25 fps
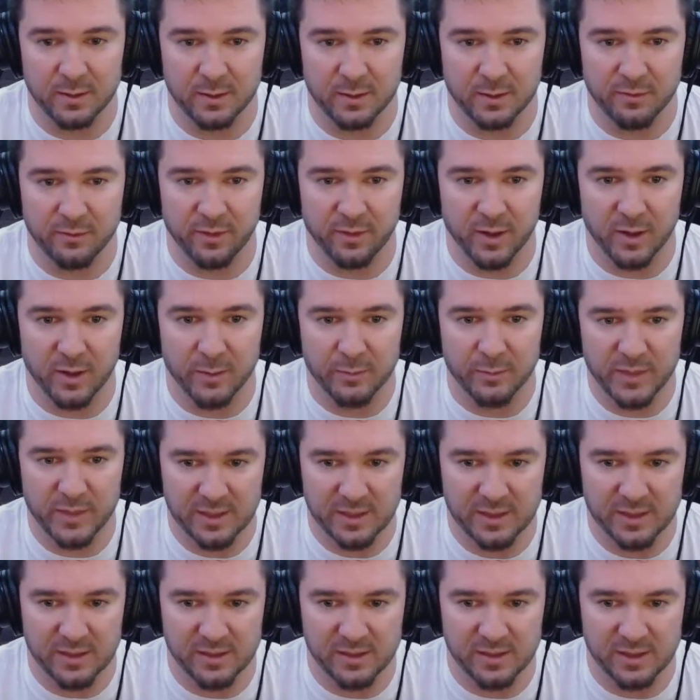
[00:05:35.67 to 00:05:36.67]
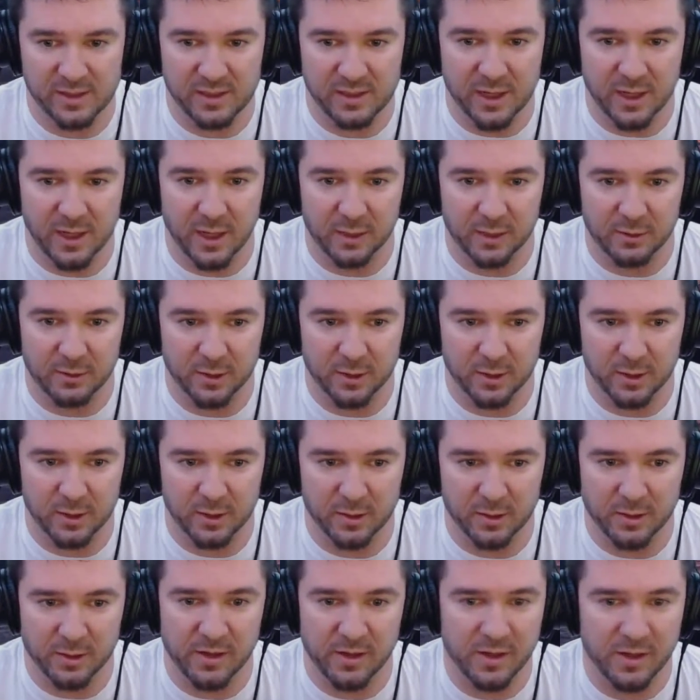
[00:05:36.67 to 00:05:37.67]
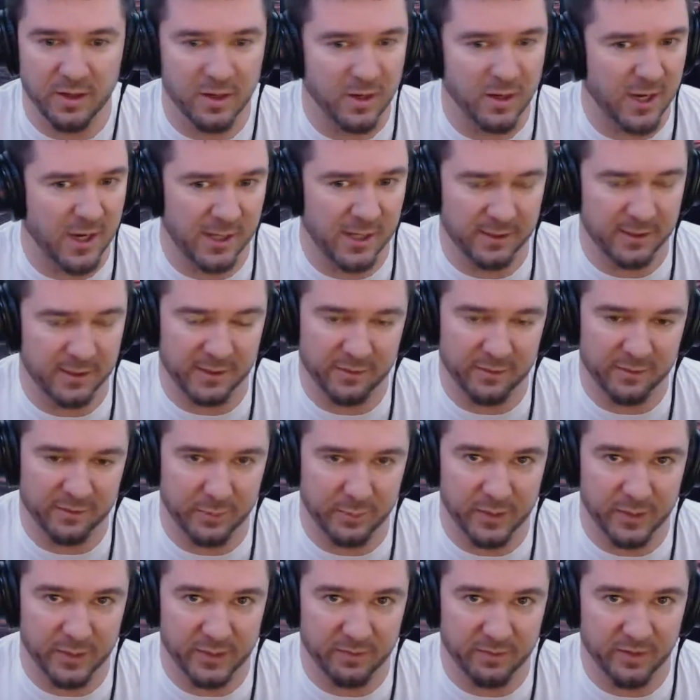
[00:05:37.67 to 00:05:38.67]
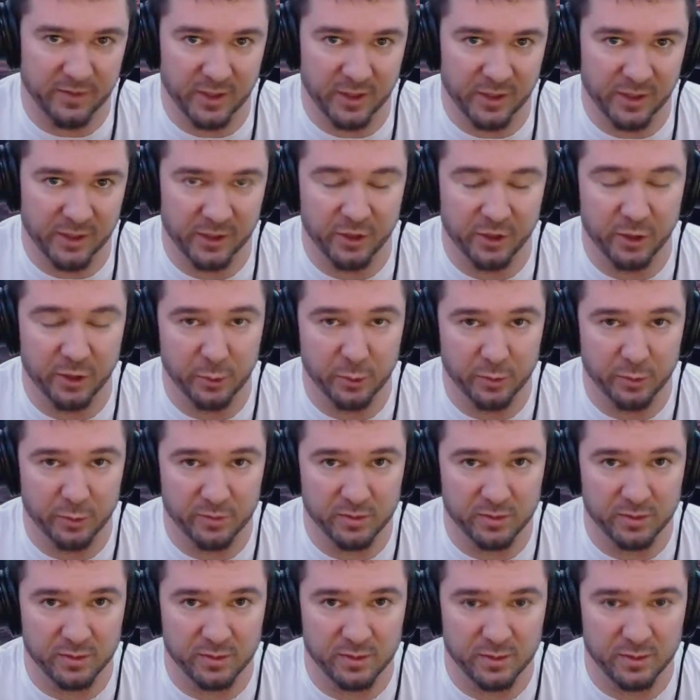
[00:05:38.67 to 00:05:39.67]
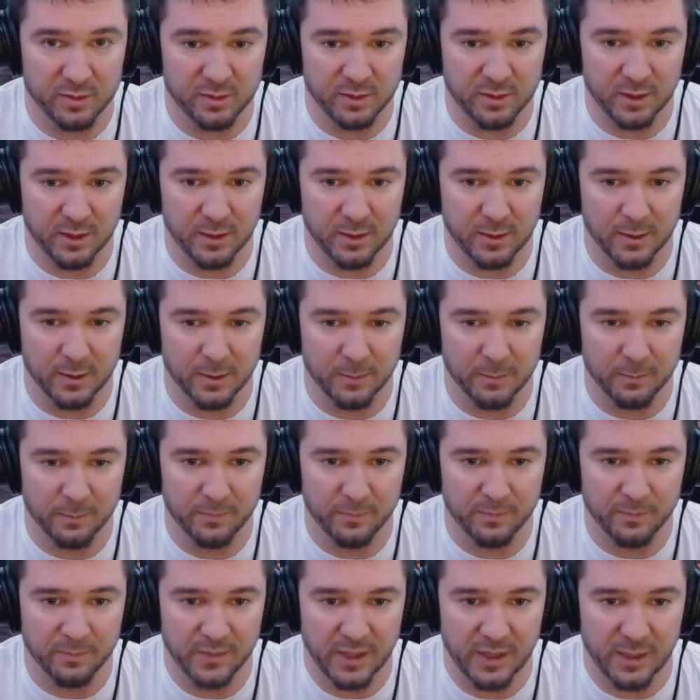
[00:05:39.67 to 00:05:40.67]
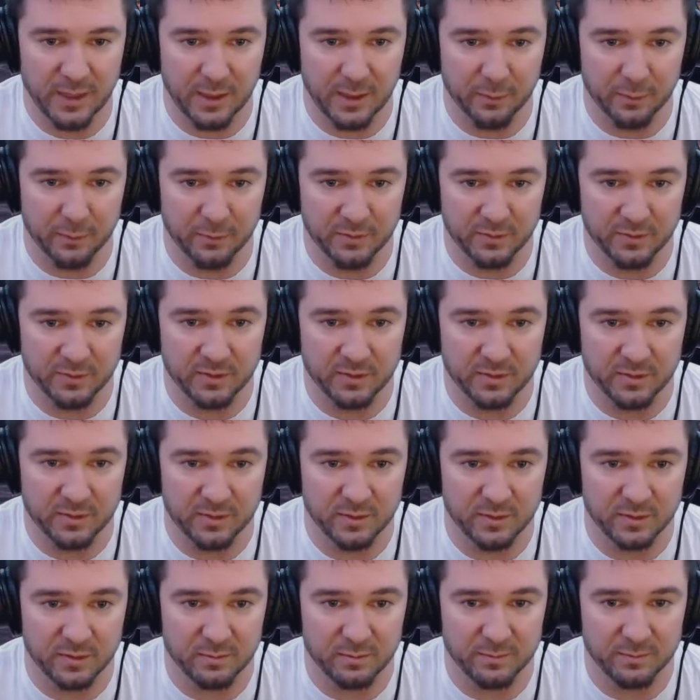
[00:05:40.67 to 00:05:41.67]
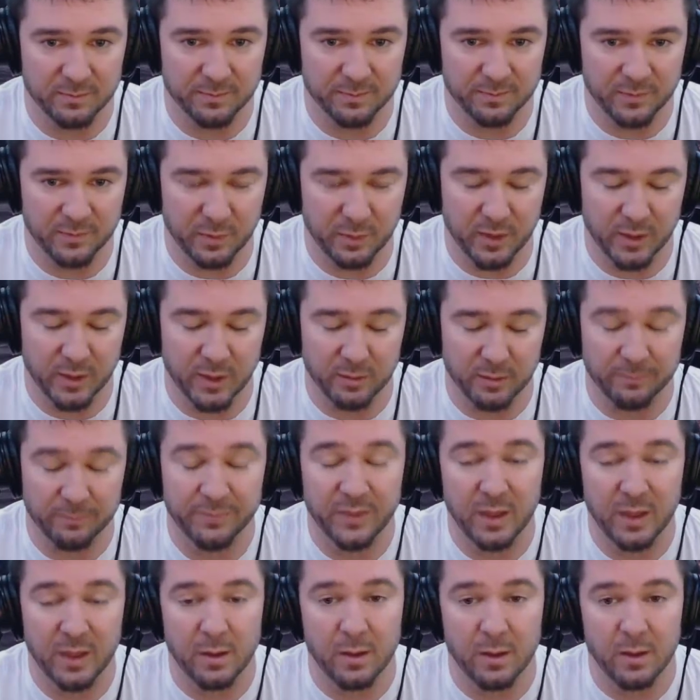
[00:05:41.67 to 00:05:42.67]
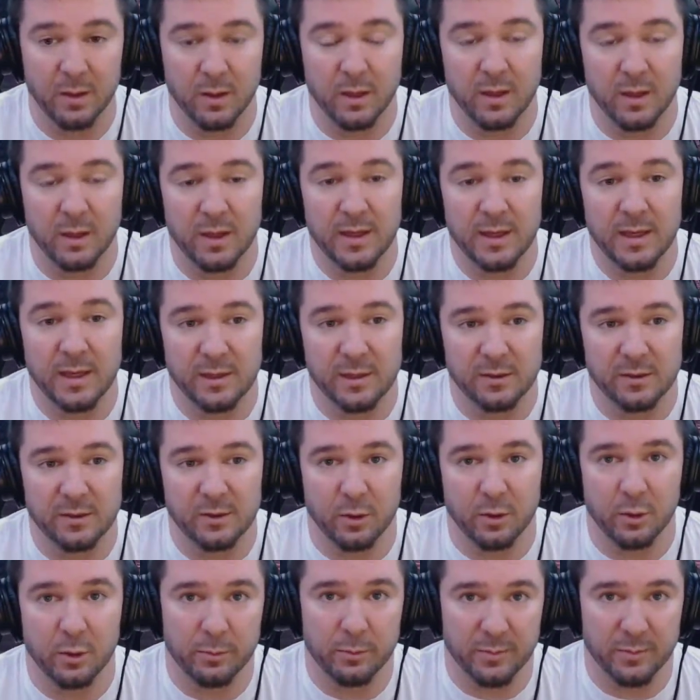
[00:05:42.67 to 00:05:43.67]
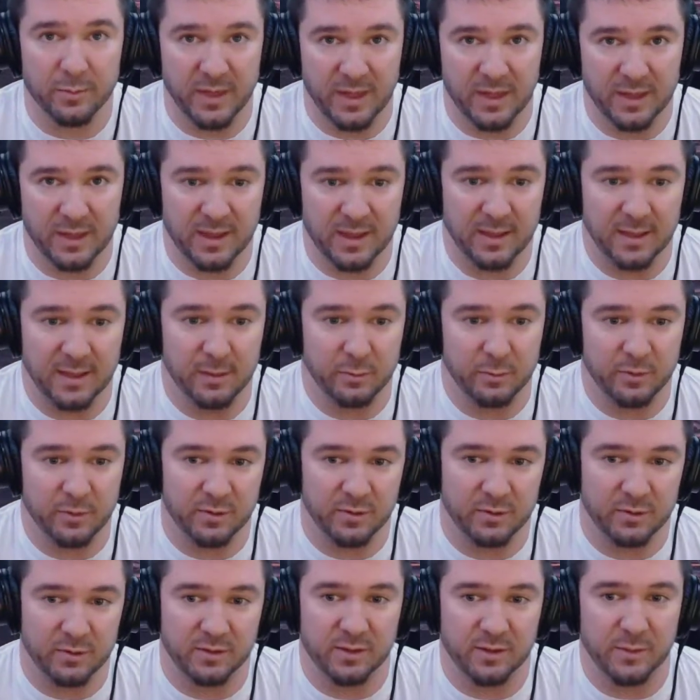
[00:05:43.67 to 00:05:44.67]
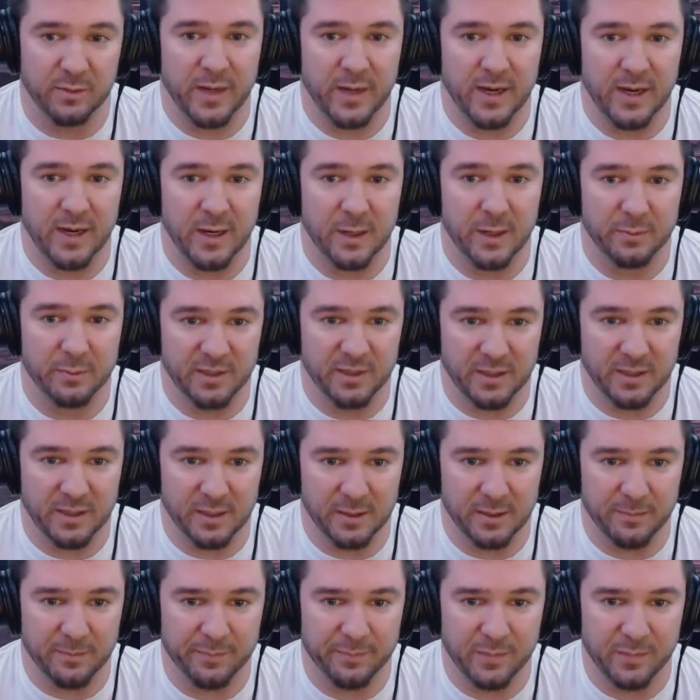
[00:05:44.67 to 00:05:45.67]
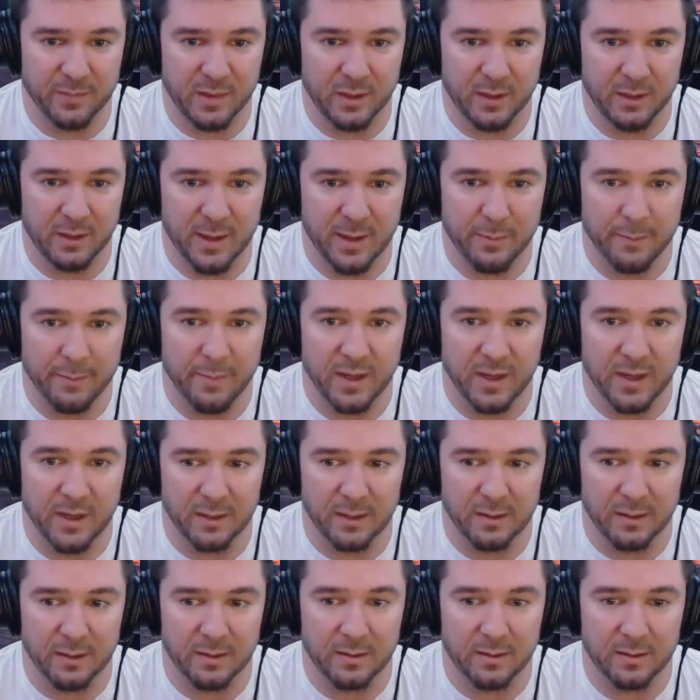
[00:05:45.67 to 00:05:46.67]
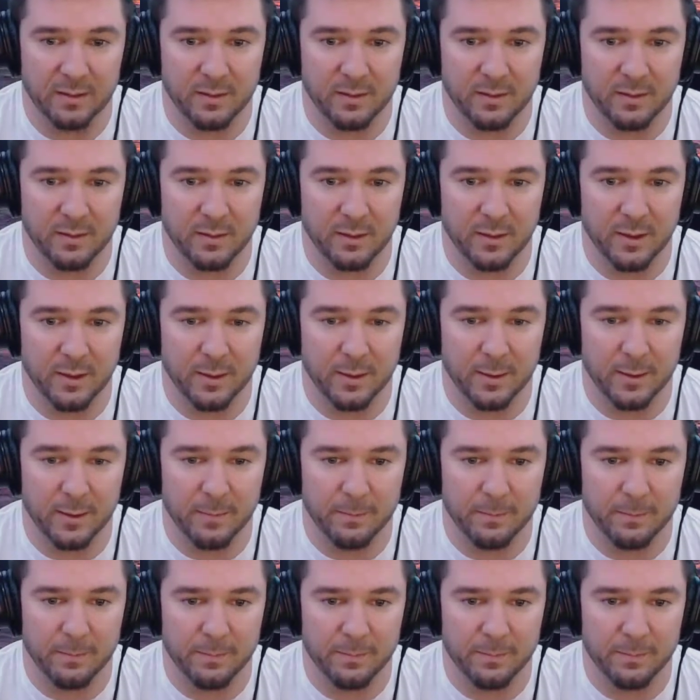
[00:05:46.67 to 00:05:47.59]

from the ENT doctor, not giving me very good news. And I was, well, he told me that the results of the biopsy, that my um,